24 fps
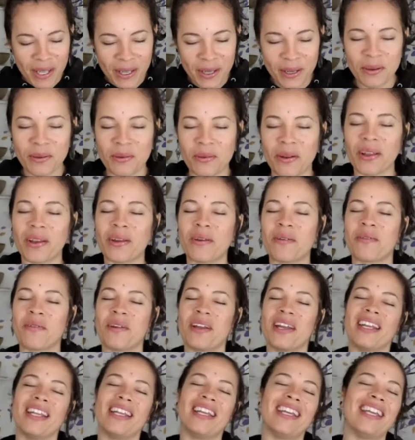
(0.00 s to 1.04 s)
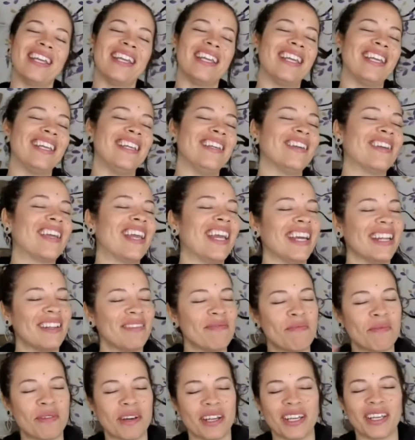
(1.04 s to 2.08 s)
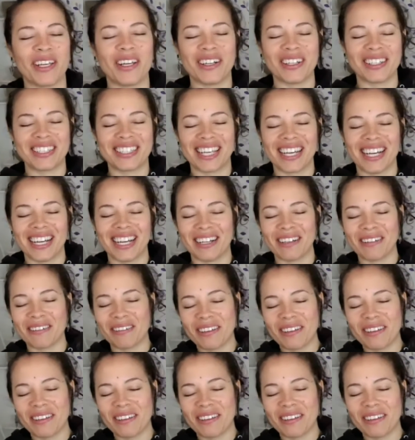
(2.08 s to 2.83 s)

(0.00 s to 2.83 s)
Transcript: When you're ready, you can bring your tongue